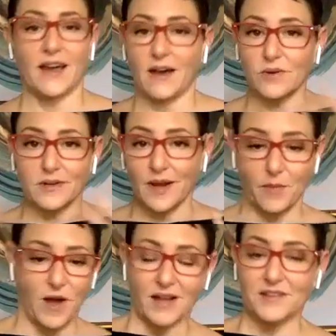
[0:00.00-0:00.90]
How could
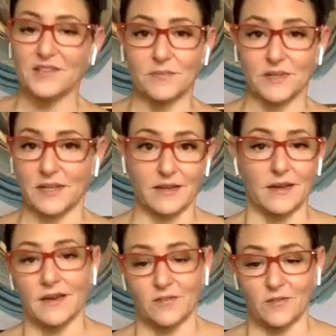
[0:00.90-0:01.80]
I
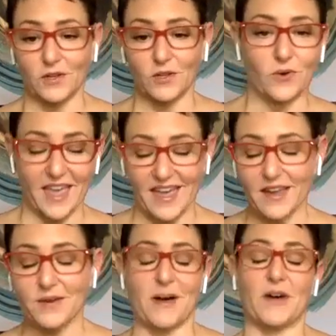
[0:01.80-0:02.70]
possibly feel
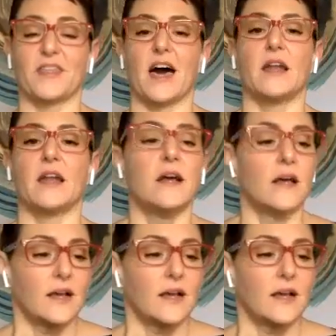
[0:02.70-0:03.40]
okay about that?